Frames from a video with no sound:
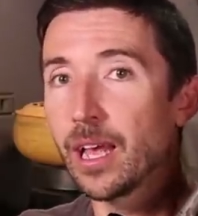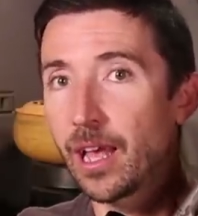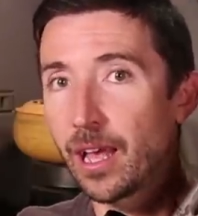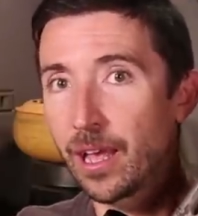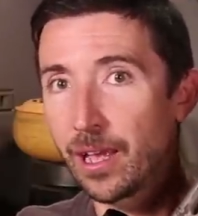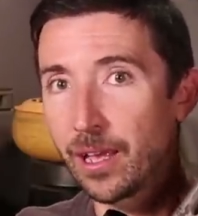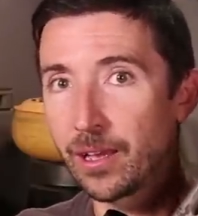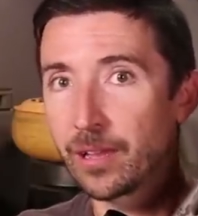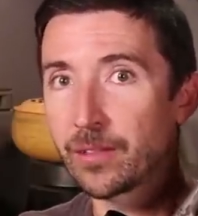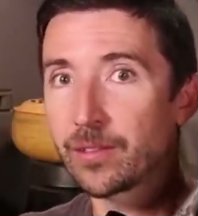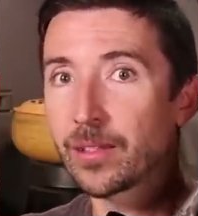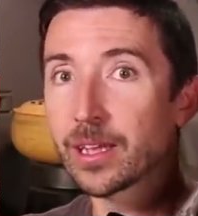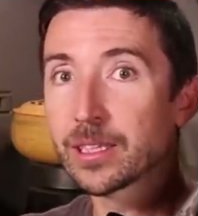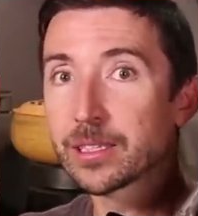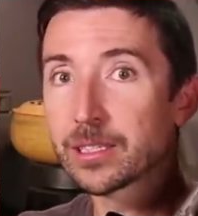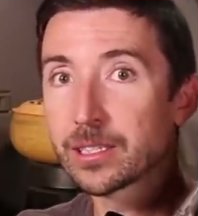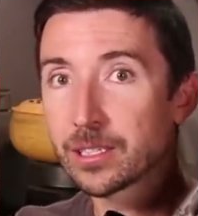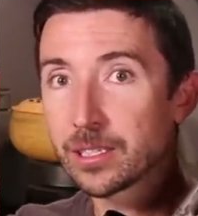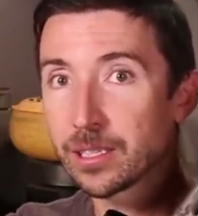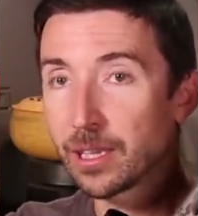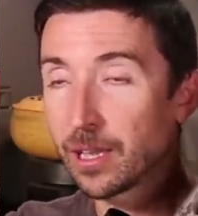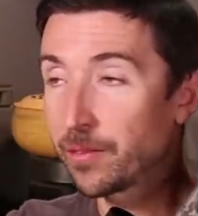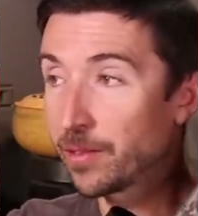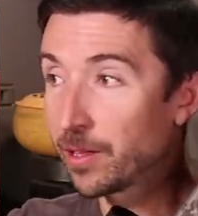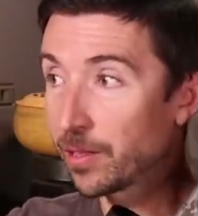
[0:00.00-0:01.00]
and
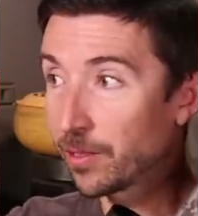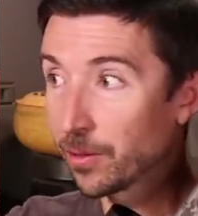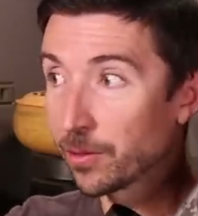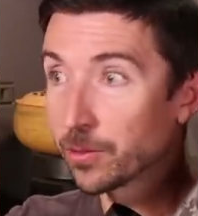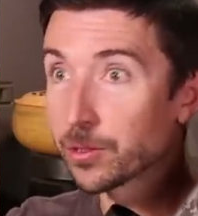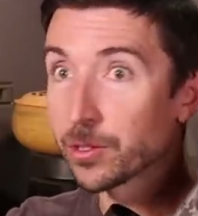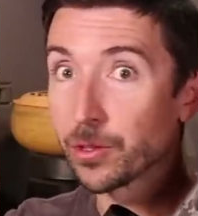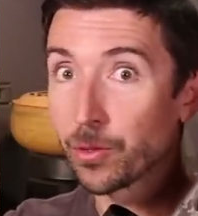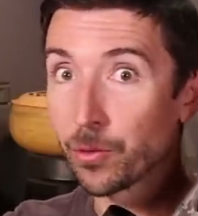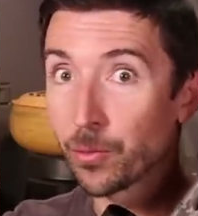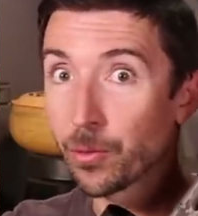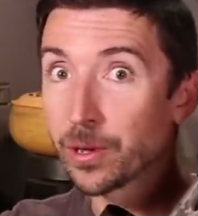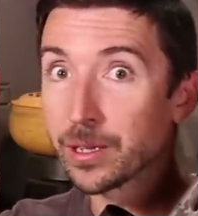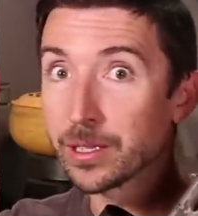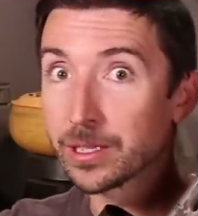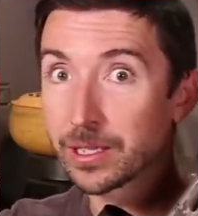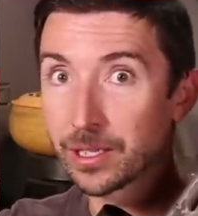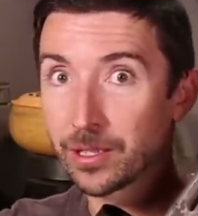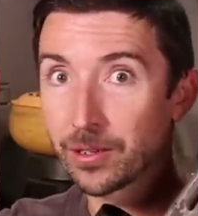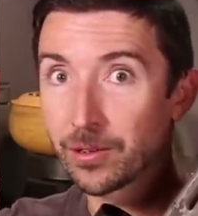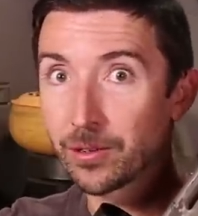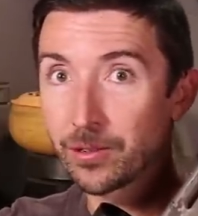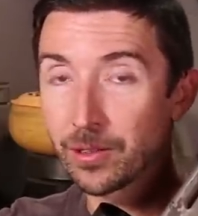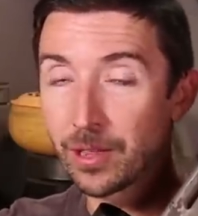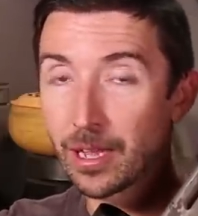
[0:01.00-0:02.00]
that's, I think those are the ones
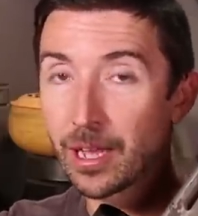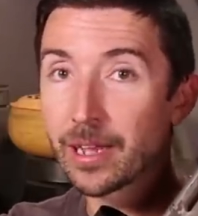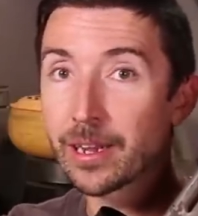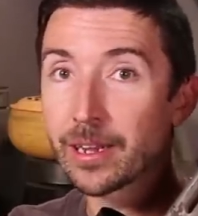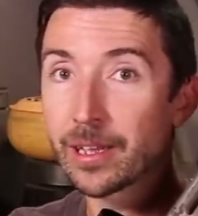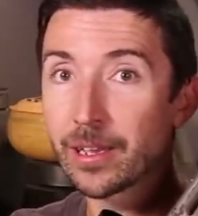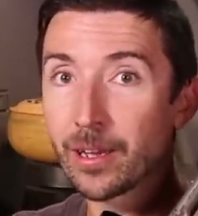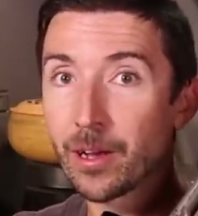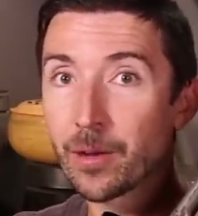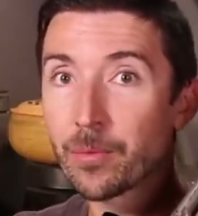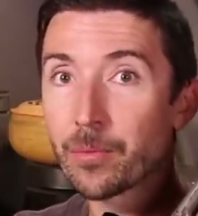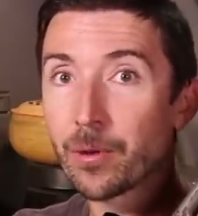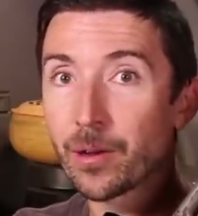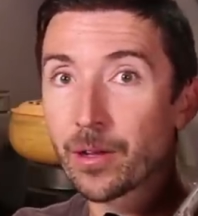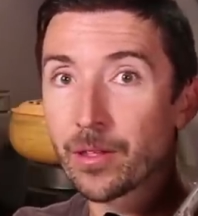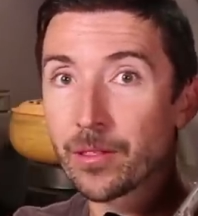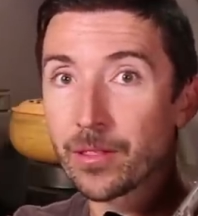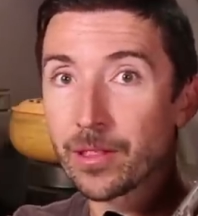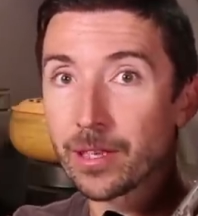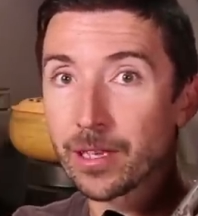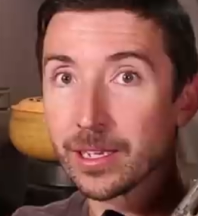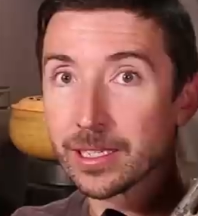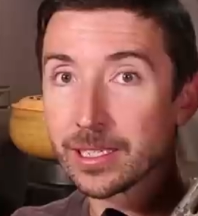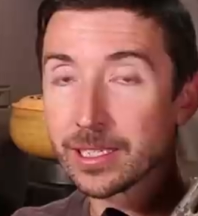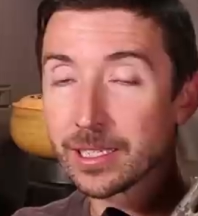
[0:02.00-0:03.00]
that are lining up on
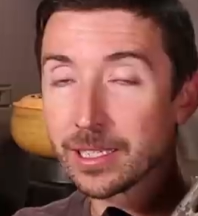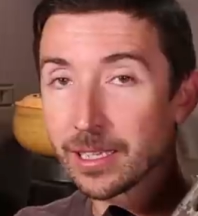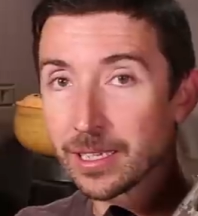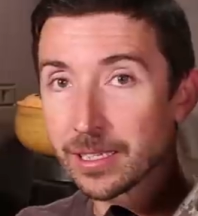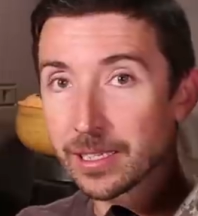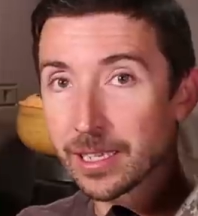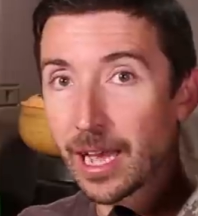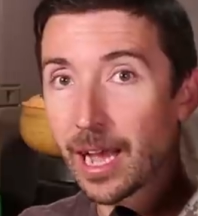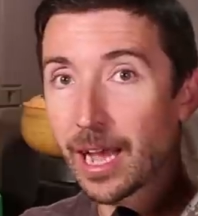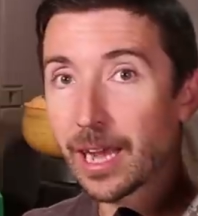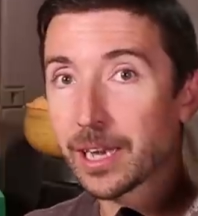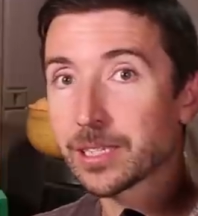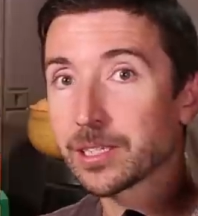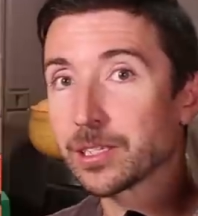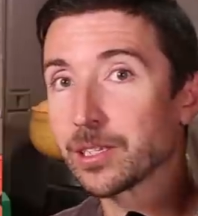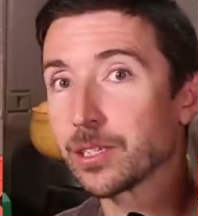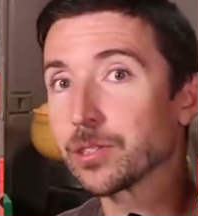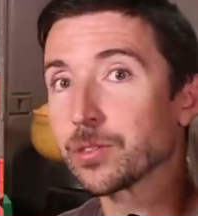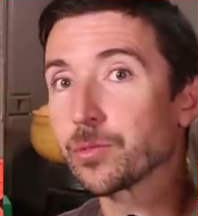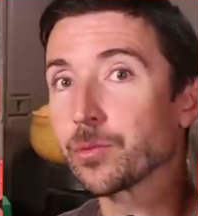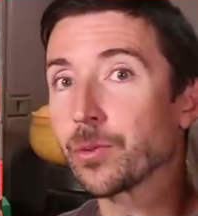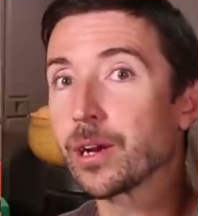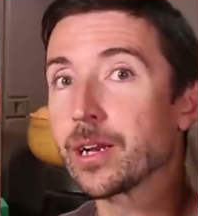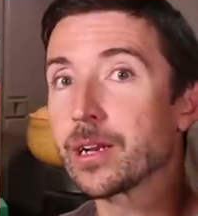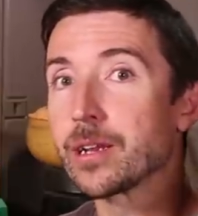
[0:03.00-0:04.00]
this, this
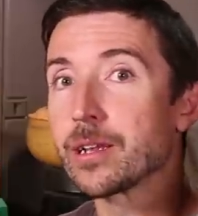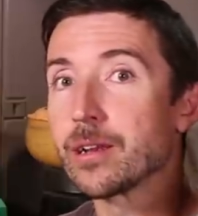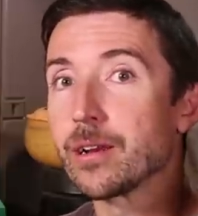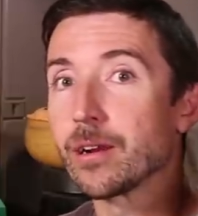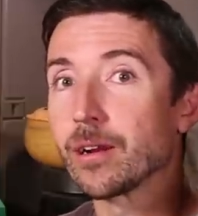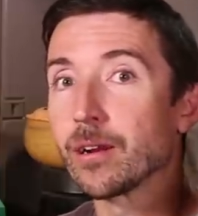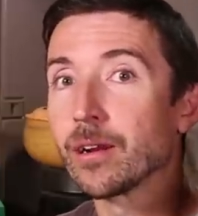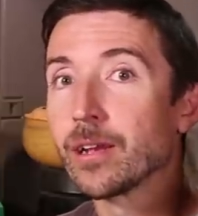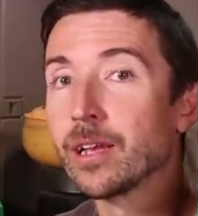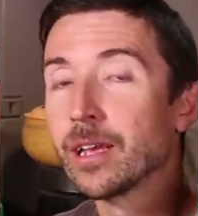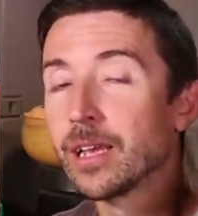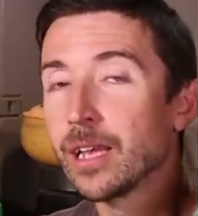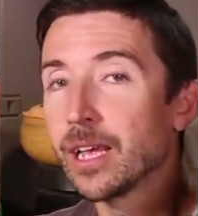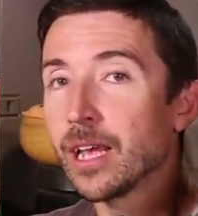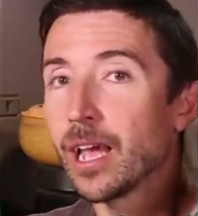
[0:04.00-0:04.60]
axis right here.